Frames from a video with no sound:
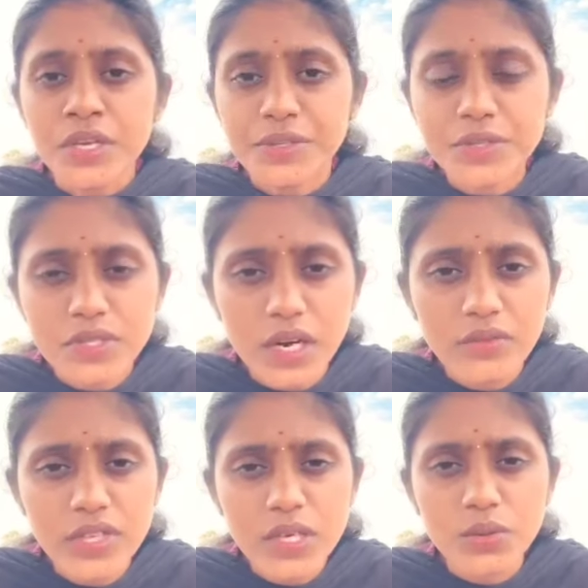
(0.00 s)
You
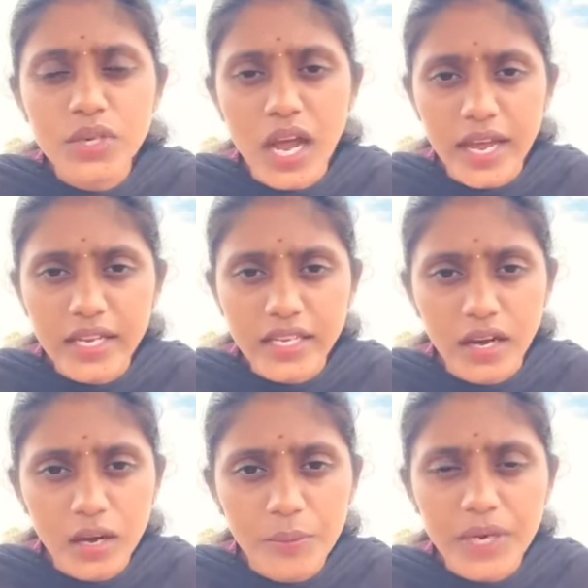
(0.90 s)
start with a good
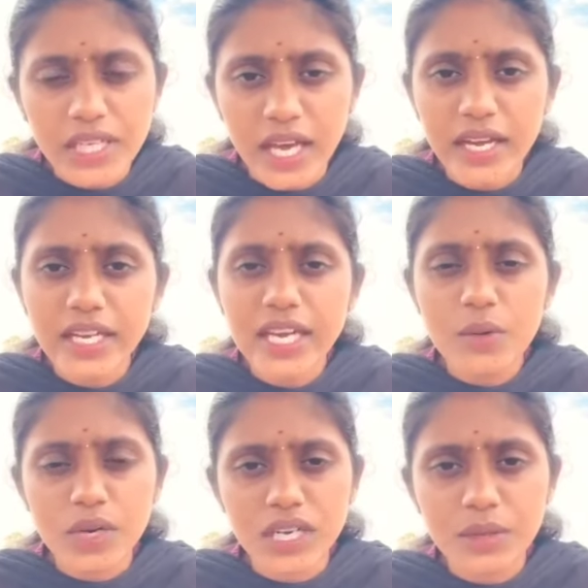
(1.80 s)
idea, but the
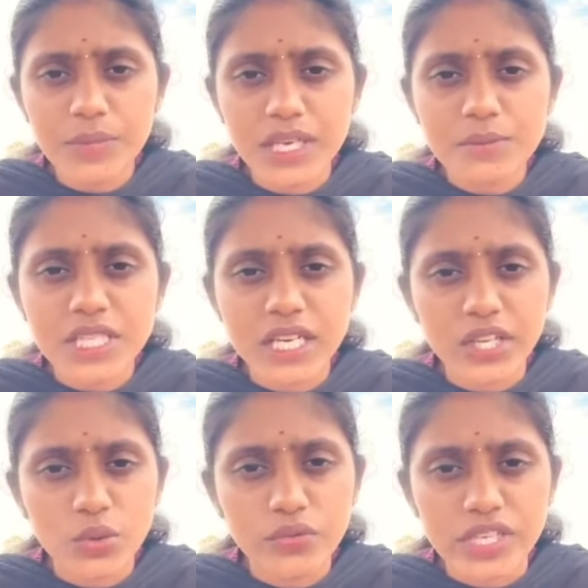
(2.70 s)
idea only becomes an
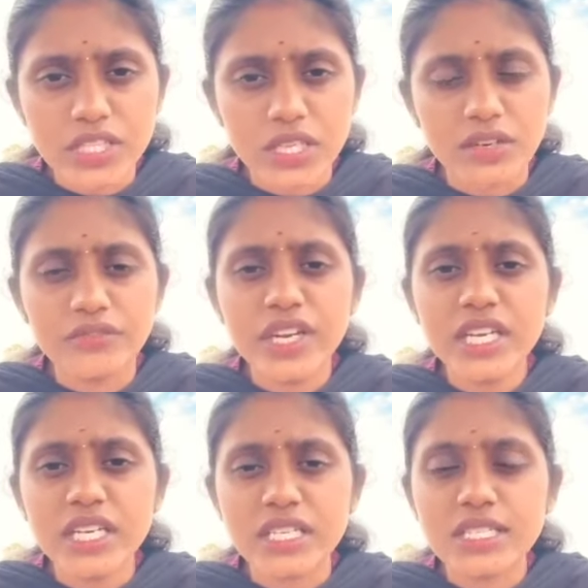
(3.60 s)
innovation
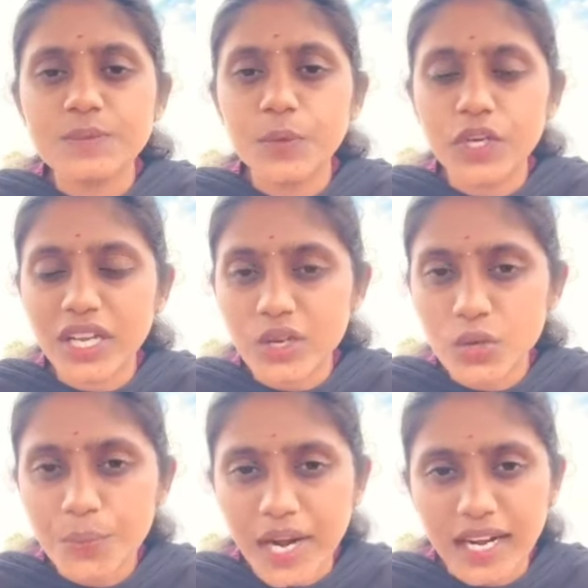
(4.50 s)
when it is put
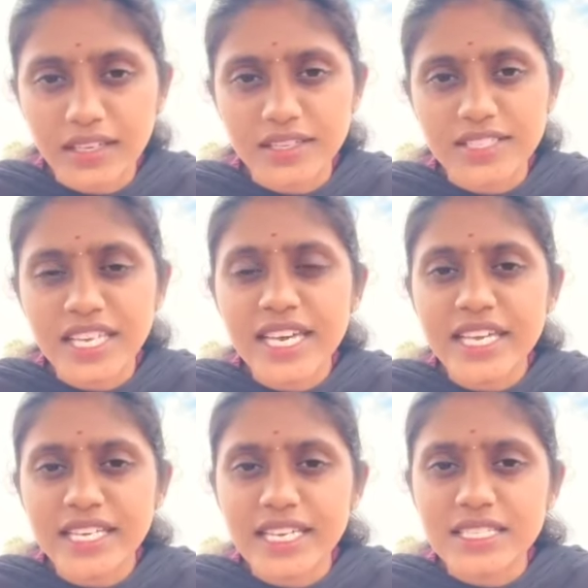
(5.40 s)
into practice.
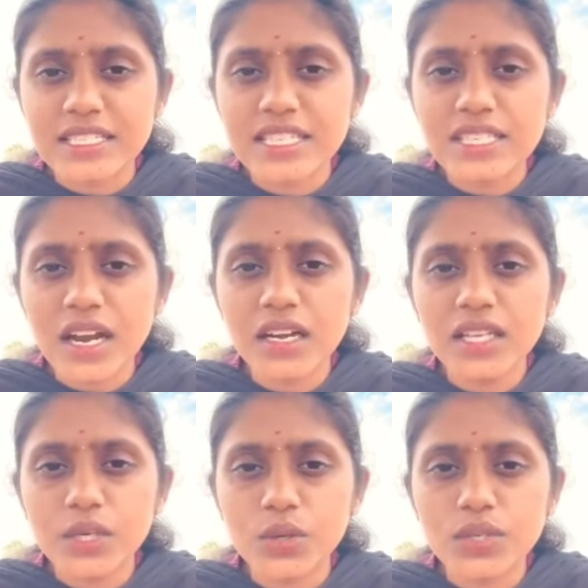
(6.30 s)
Yes, these are all
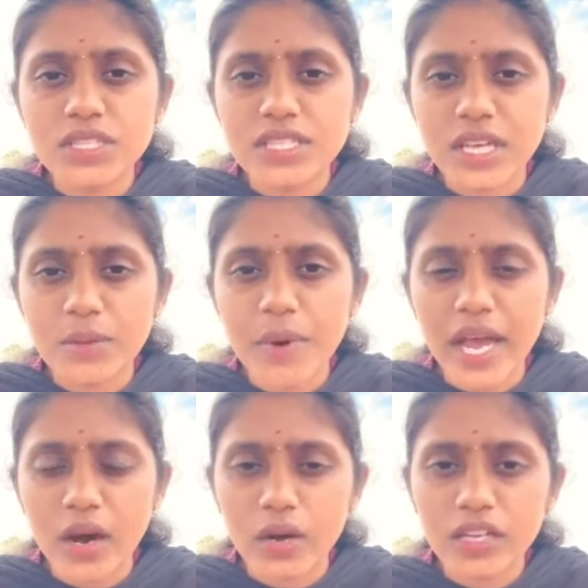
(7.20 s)
the quotes said
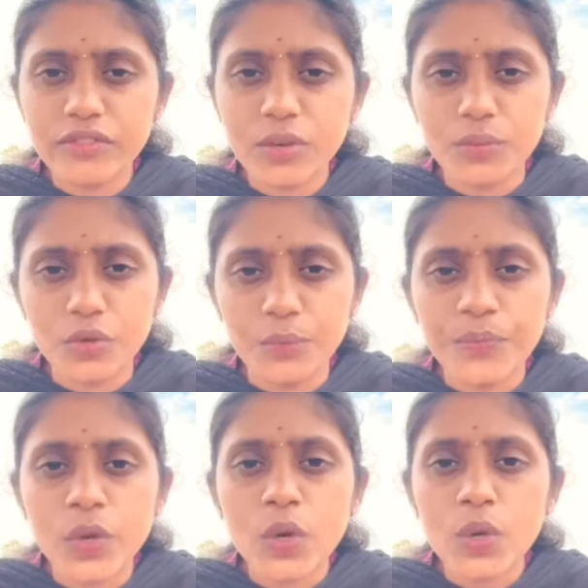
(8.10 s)
by Oliver
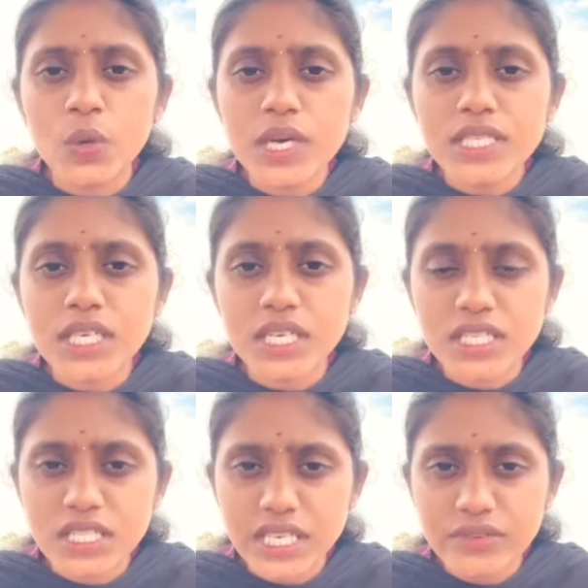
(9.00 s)
Blume, who was a
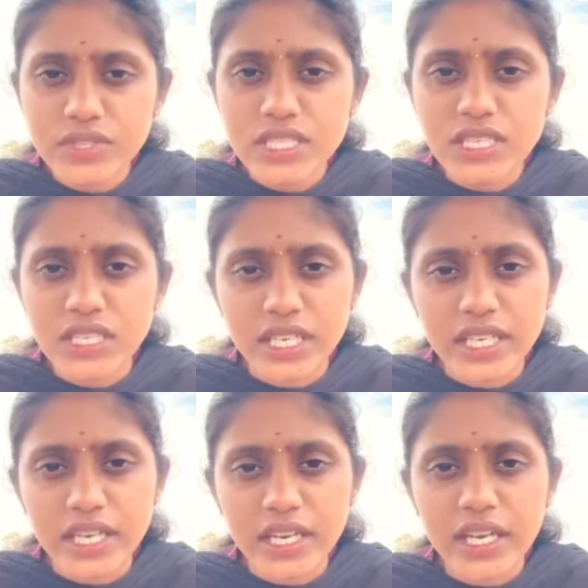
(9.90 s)
distinguished
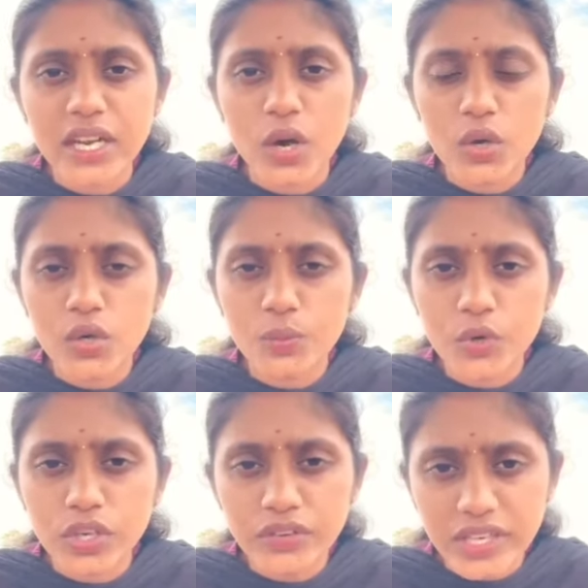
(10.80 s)
leader in
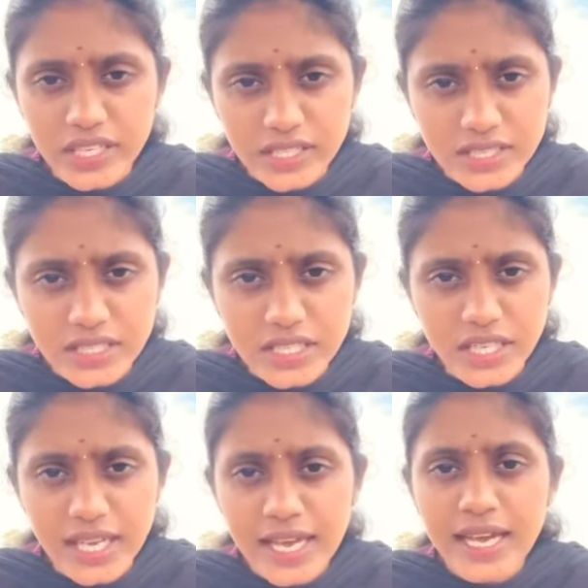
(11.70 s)
automotive
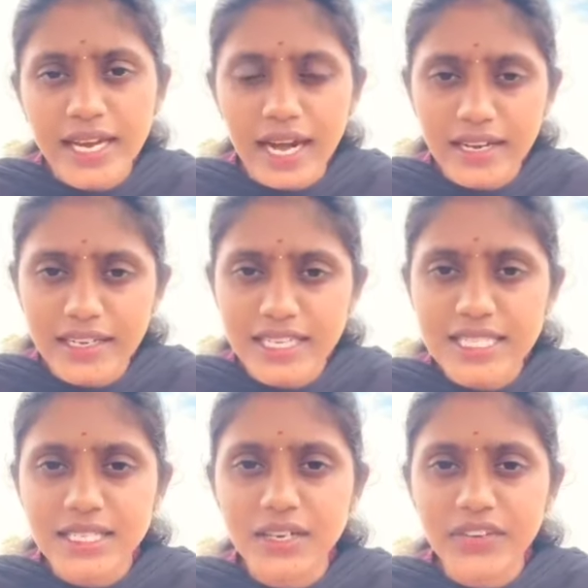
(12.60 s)
industry, currently
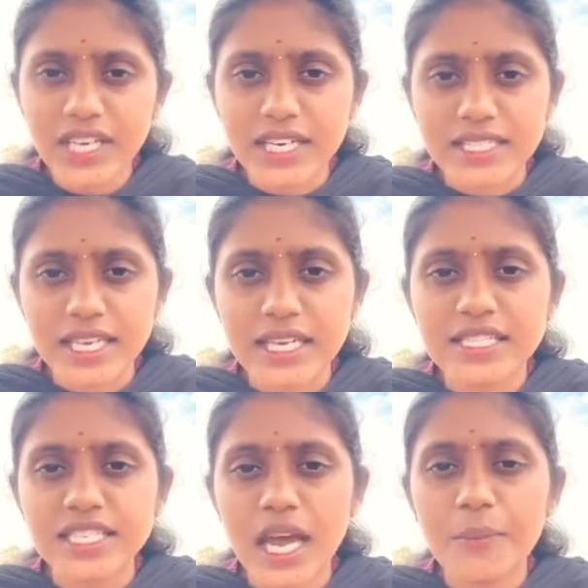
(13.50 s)
serving as a
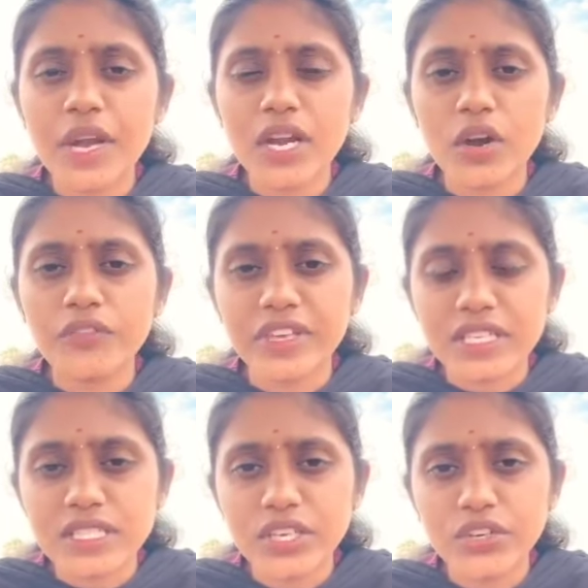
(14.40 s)
chairman of
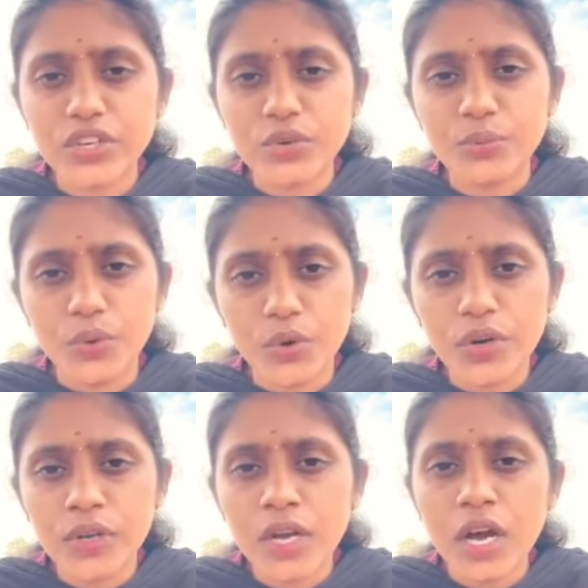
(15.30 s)
executive
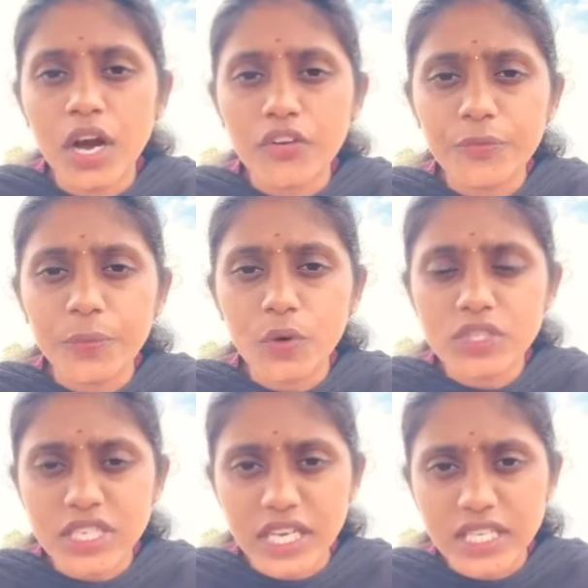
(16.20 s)
board of
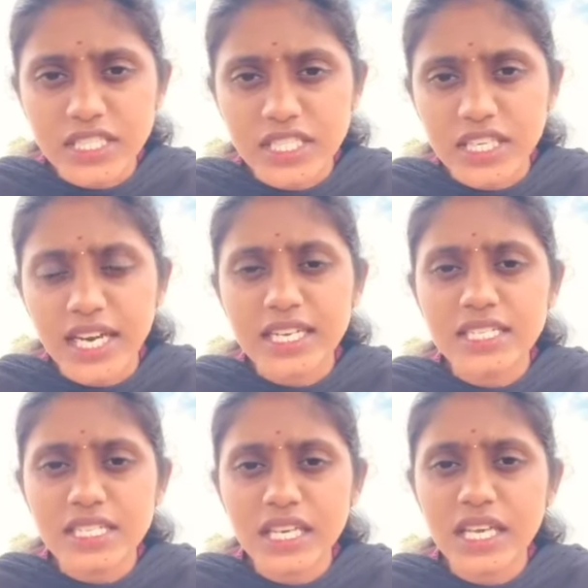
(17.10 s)
Porsche AG and
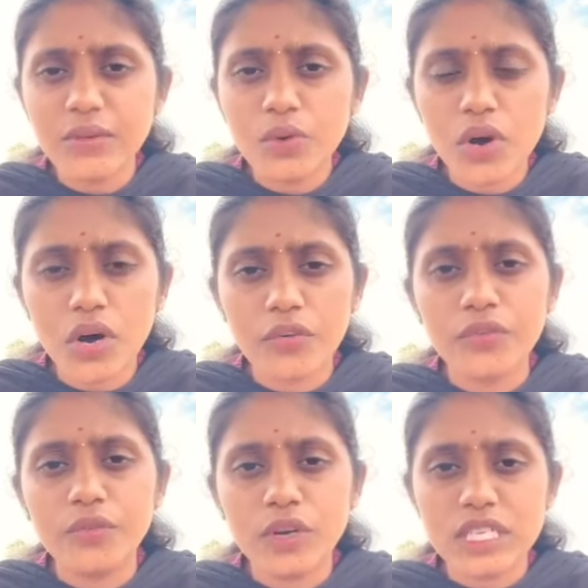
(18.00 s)
CEO of
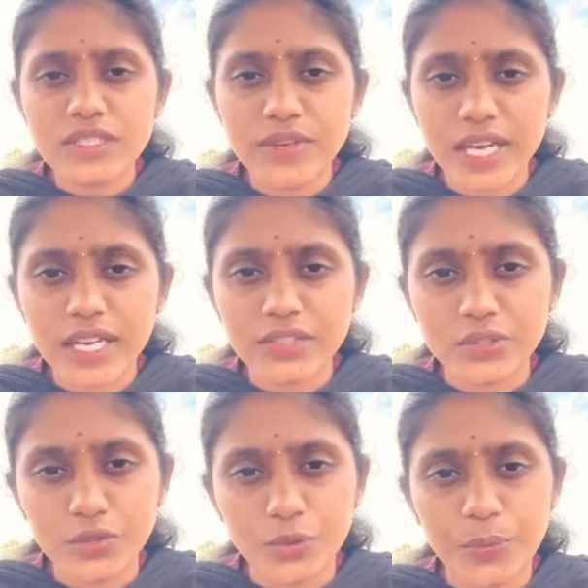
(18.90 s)
Volkswagen
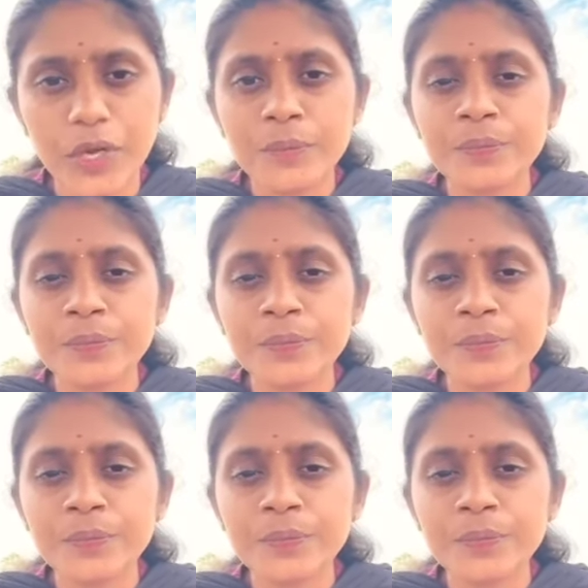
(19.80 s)
Group.